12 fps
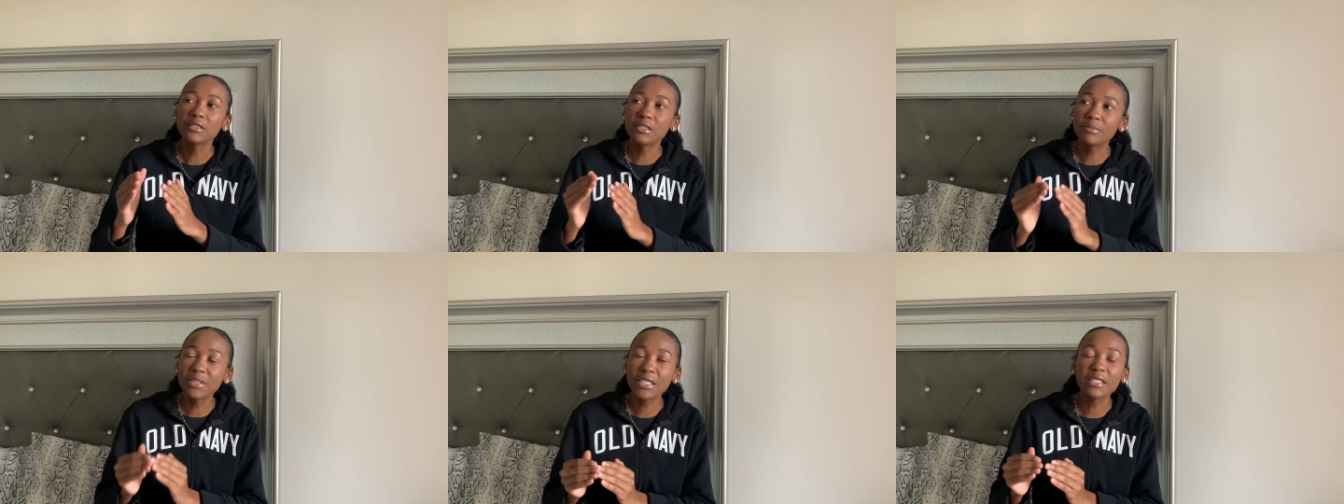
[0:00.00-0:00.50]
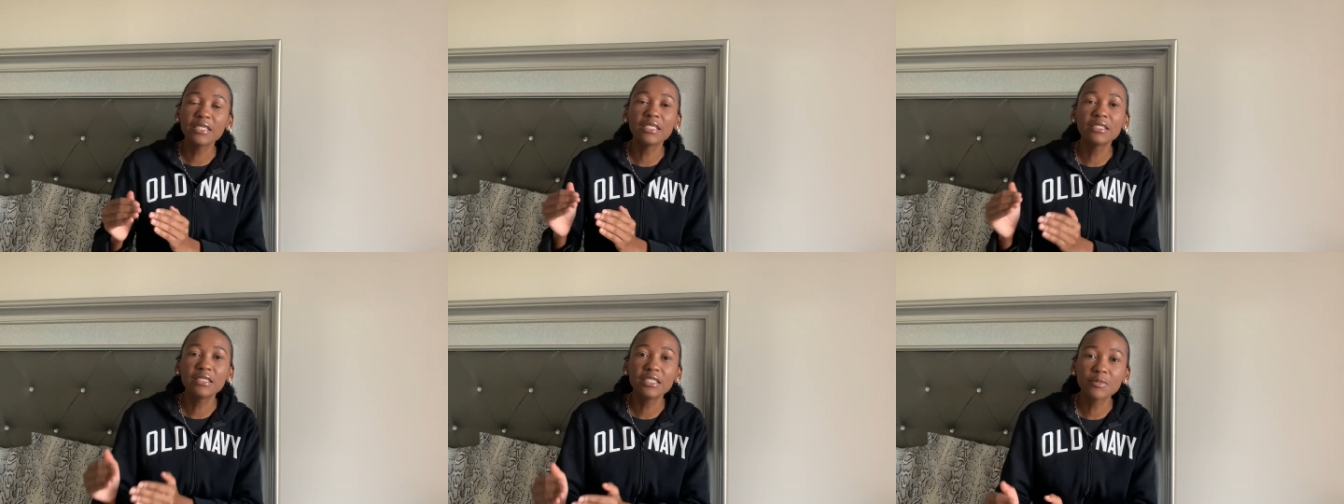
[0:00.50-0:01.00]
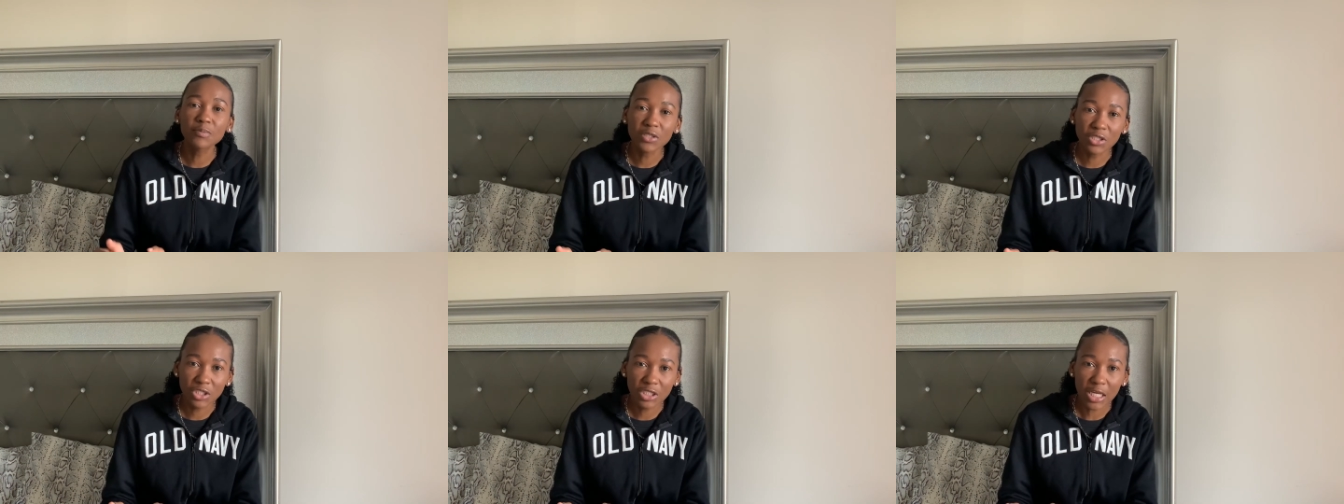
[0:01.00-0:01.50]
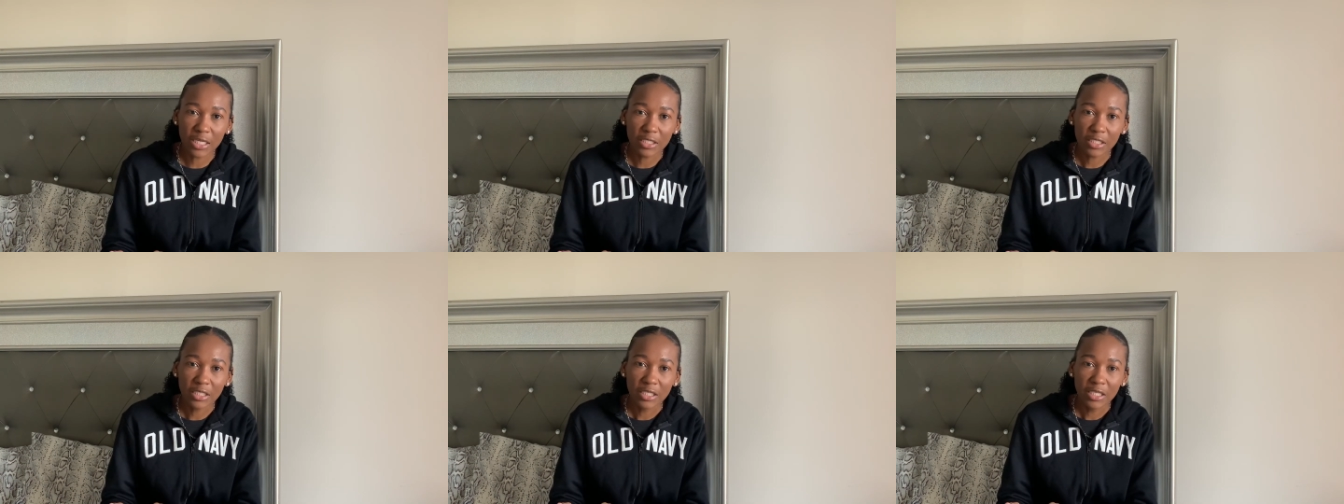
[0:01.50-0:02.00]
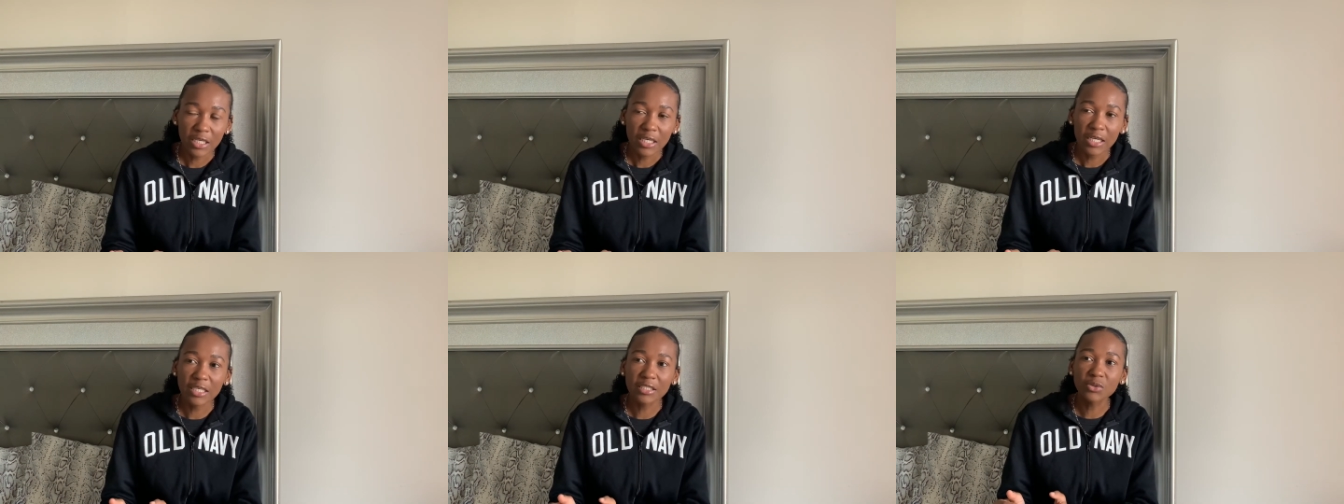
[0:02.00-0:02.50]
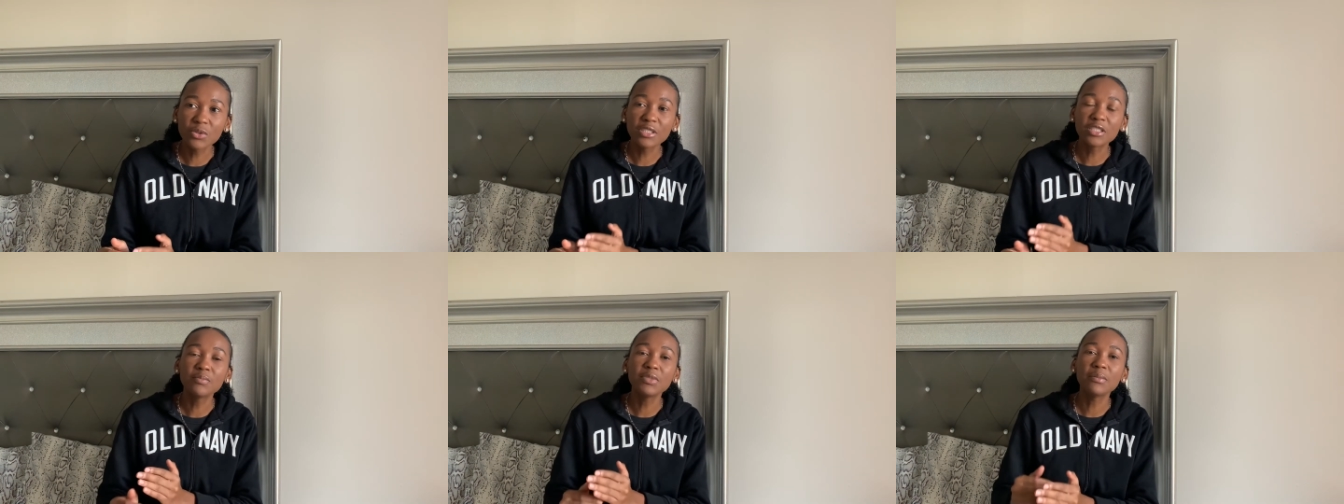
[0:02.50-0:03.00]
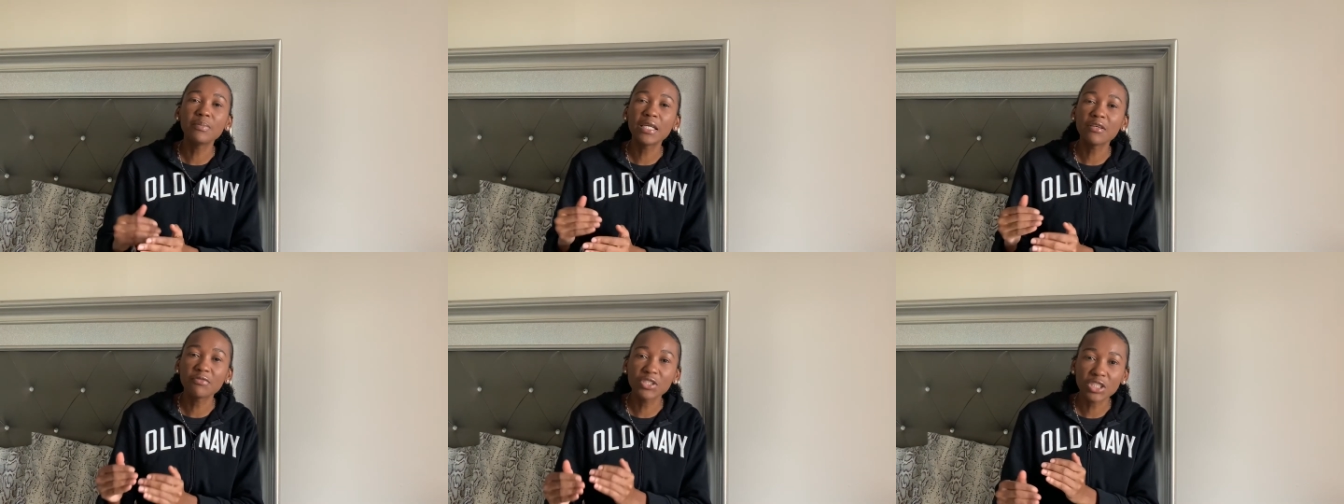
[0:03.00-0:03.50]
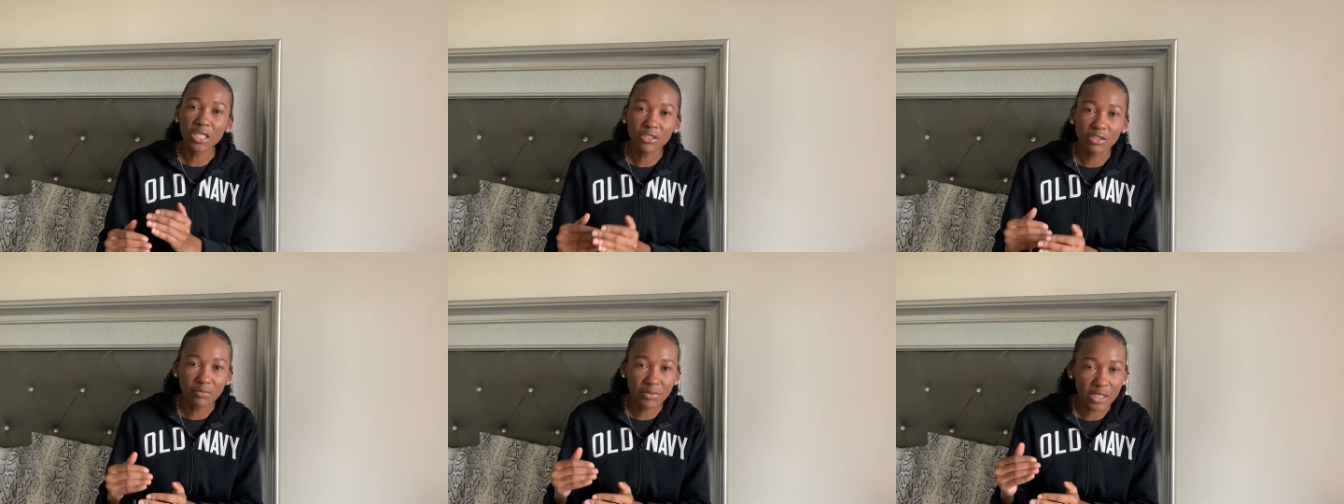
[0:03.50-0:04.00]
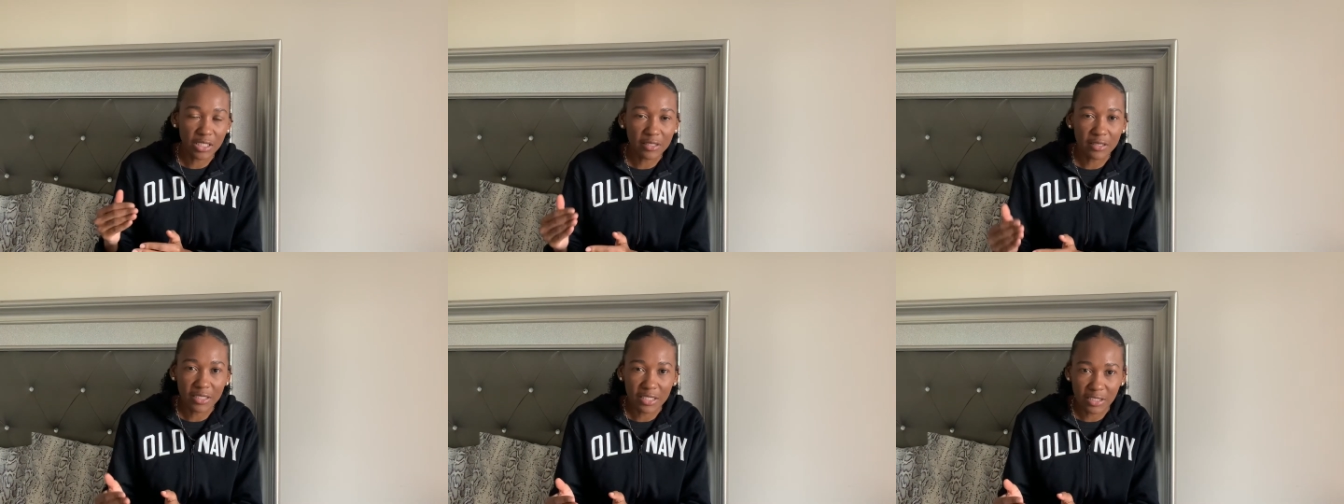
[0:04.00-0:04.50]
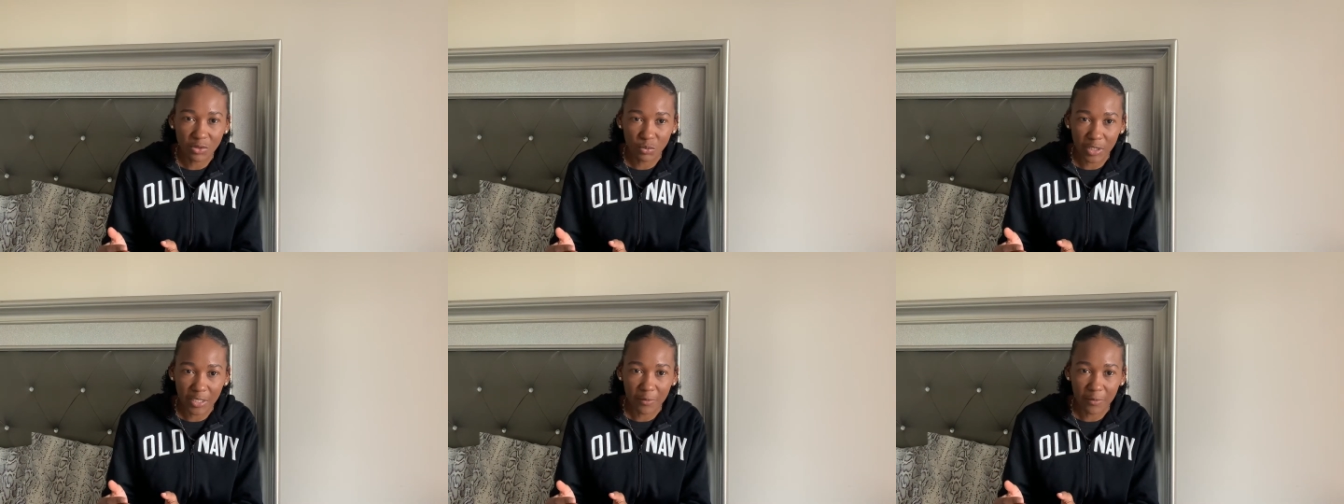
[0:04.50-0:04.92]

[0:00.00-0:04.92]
being in this position is going to be beneficial to me in this way